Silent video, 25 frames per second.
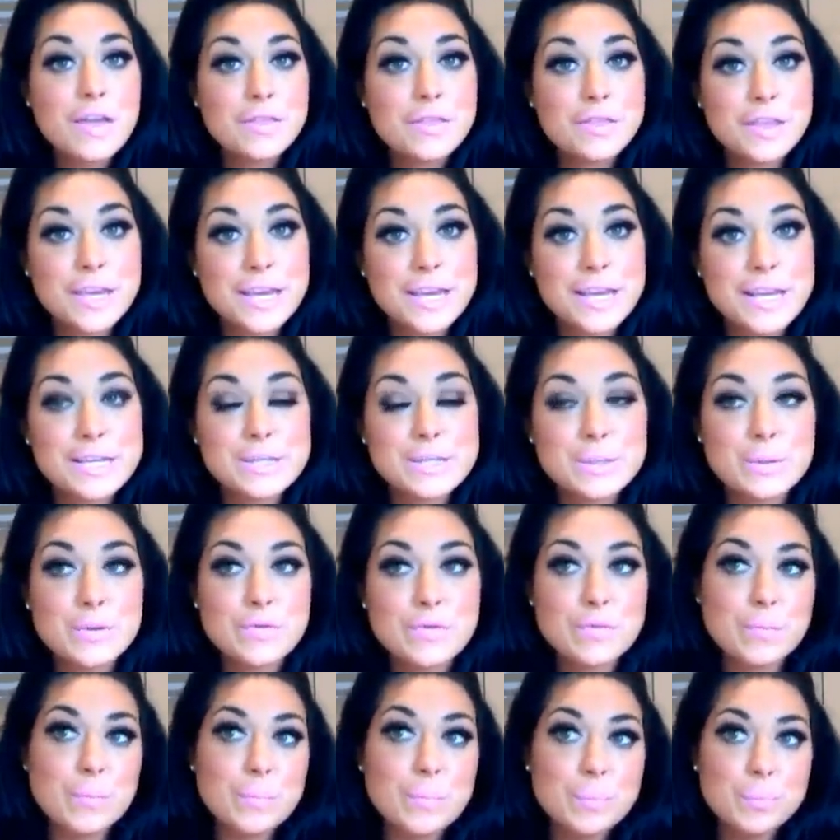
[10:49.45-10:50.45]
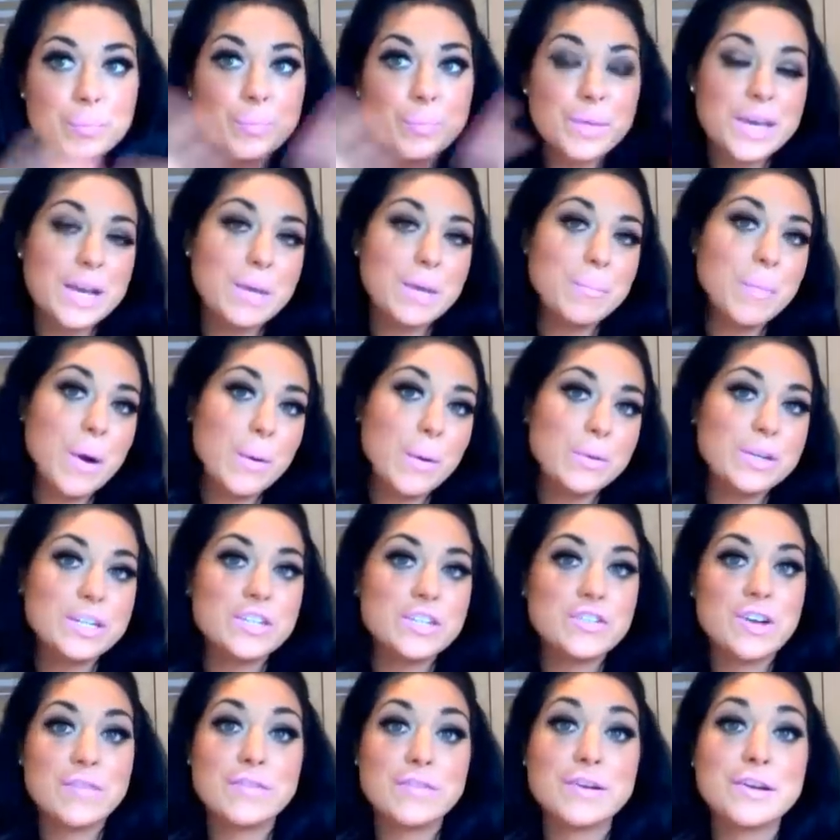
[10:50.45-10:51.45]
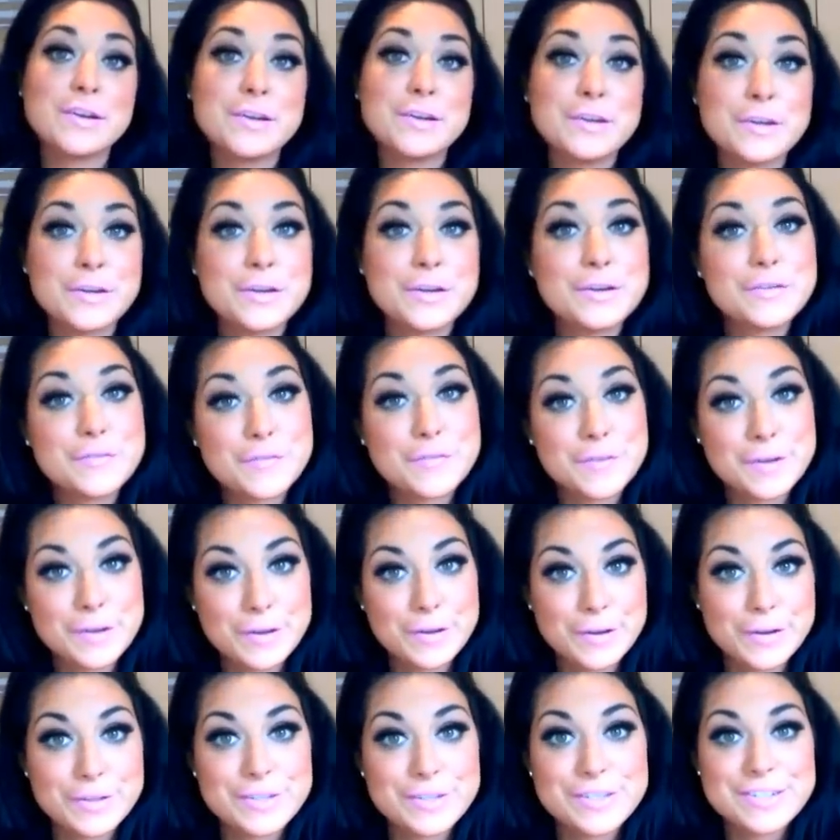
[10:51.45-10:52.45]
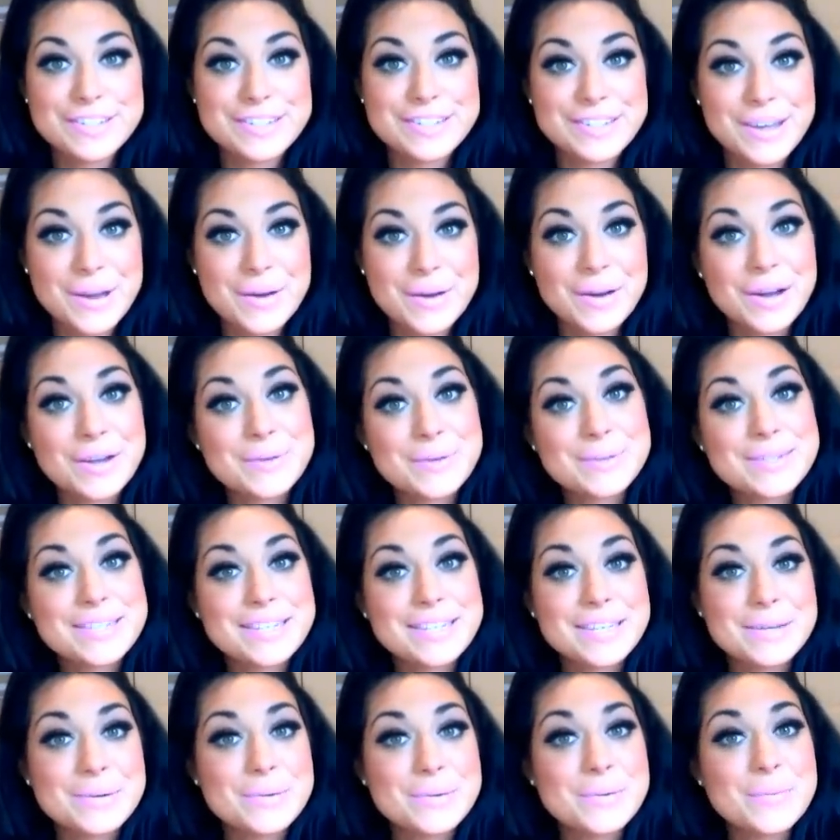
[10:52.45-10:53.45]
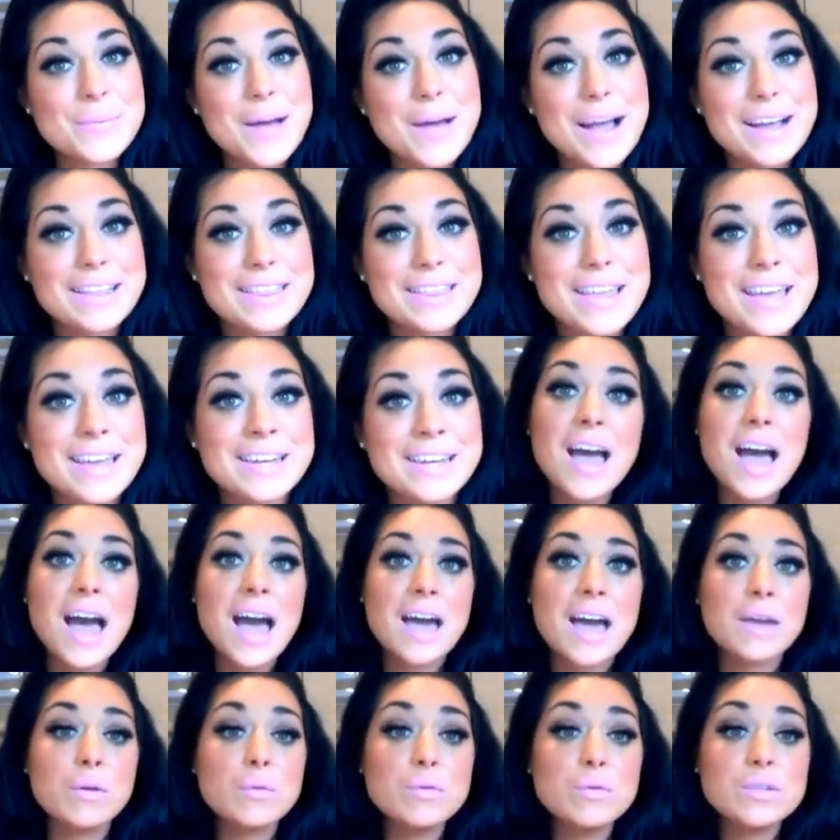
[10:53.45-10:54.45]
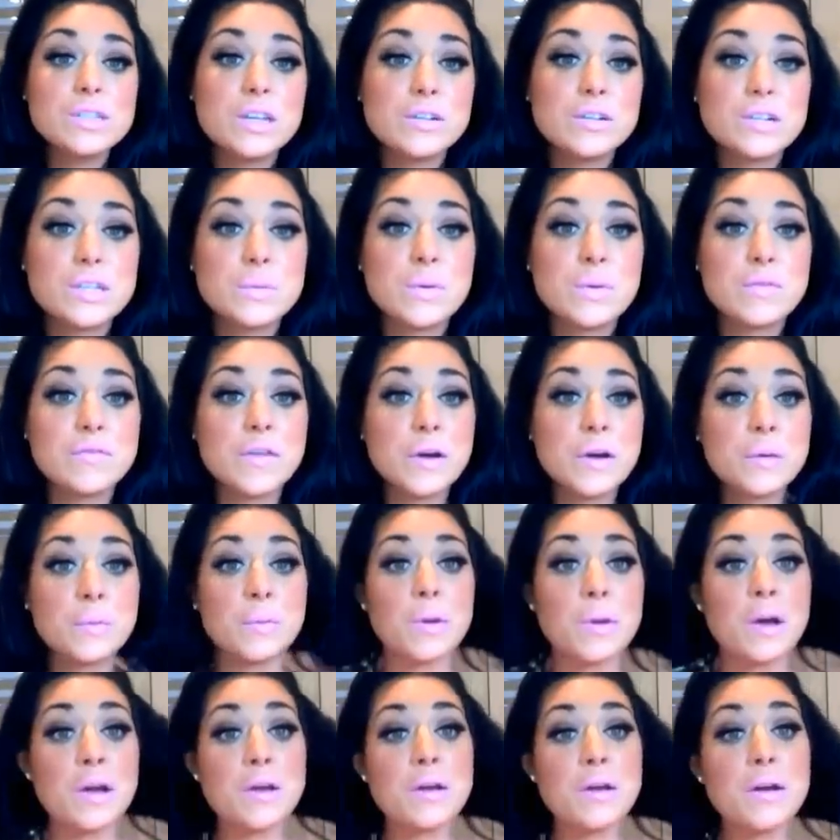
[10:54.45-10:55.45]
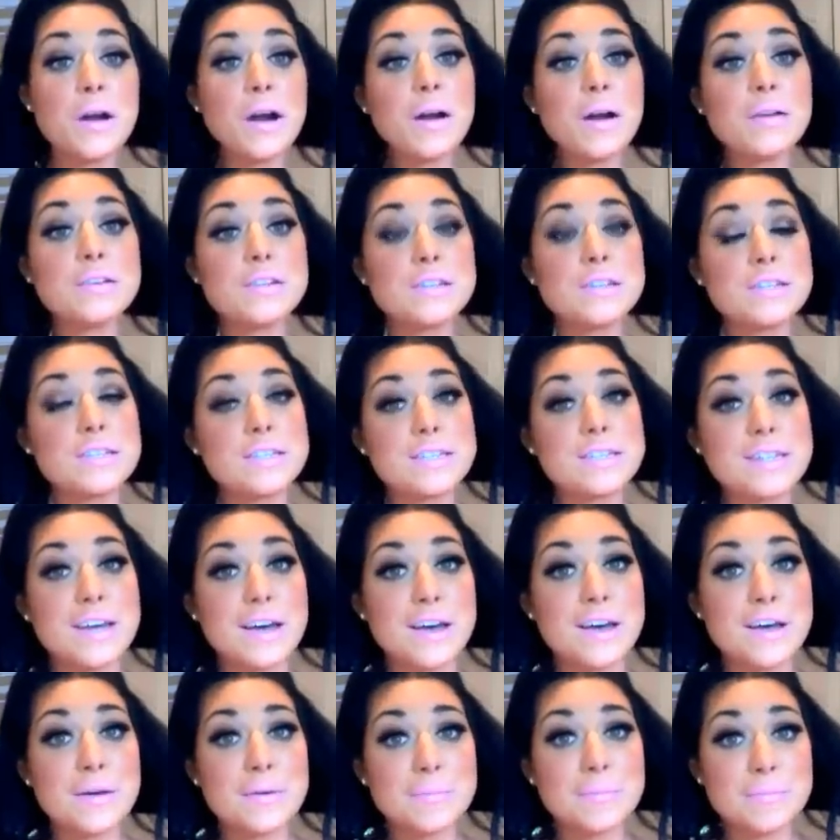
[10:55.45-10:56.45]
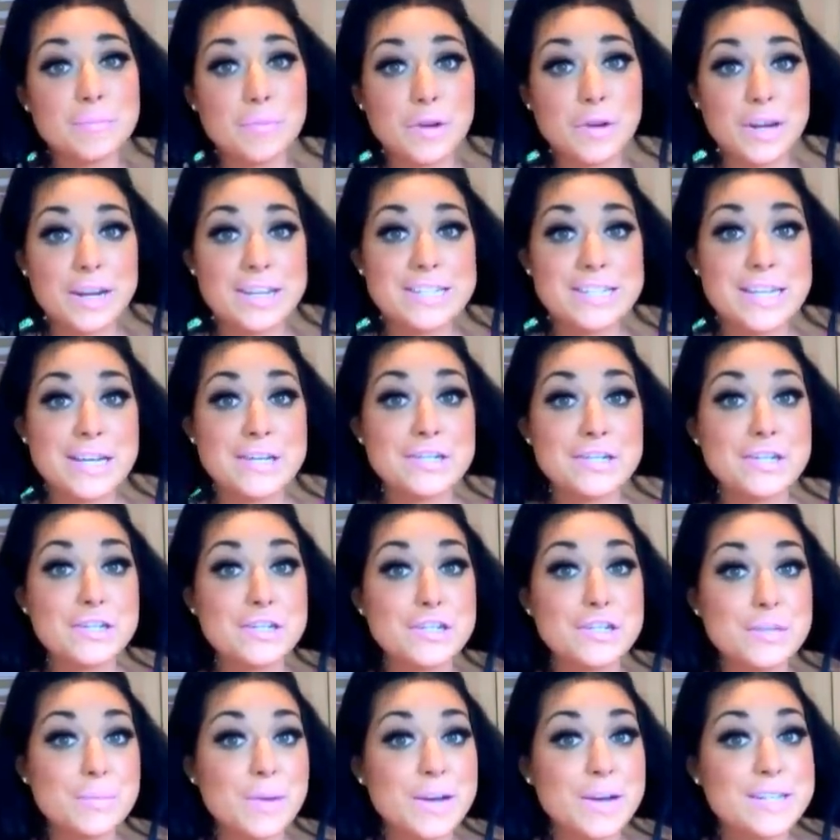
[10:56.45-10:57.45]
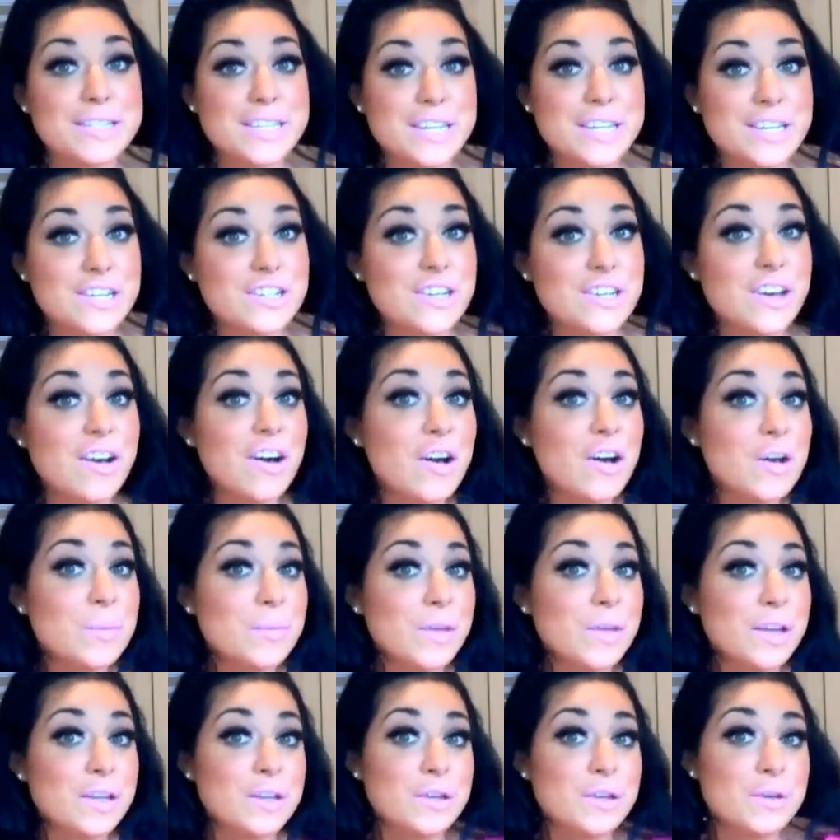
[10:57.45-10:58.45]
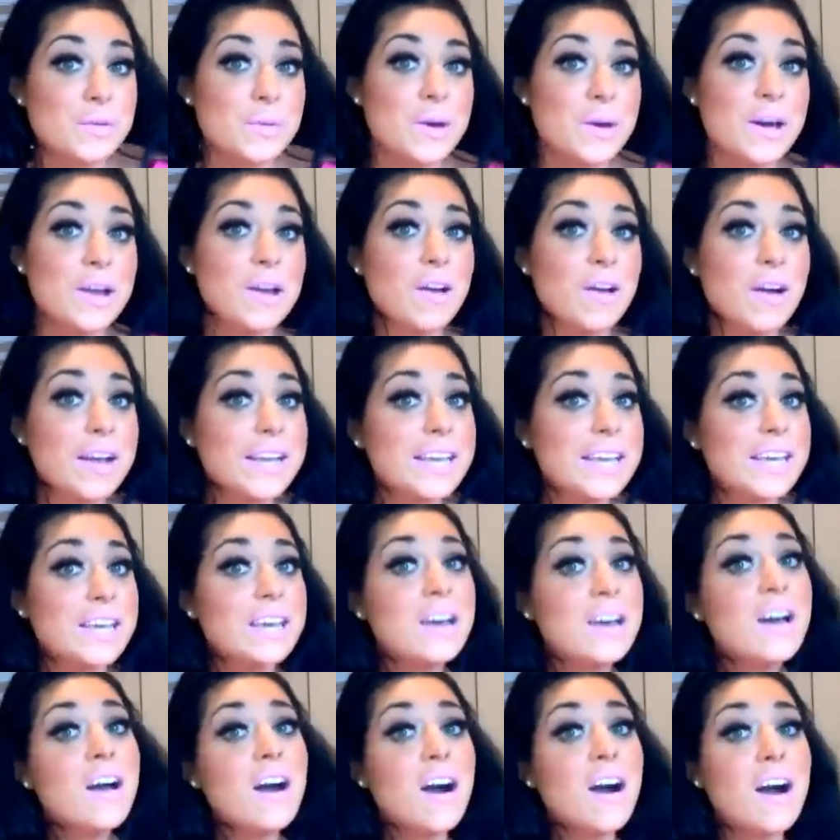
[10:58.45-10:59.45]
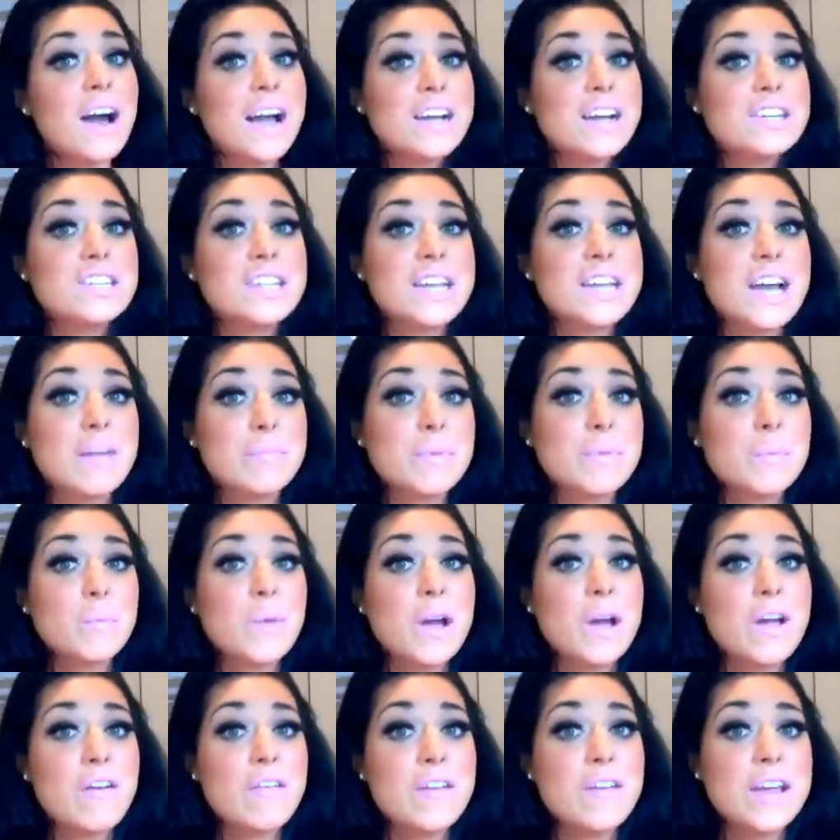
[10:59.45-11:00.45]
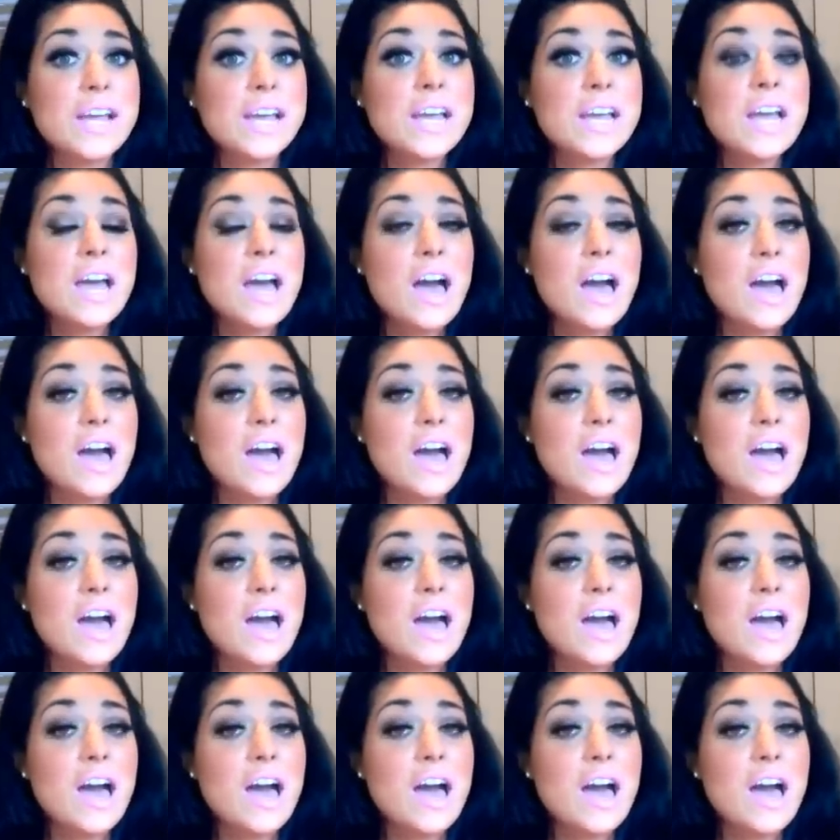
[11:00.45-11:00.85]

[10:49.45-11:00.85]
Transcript: the sort of big, bold, extravagant look for last. So I hope to see you all back then. And also, just one final note, just bringing attention to my t-shirt. I hope that you like it. I actually have been wearing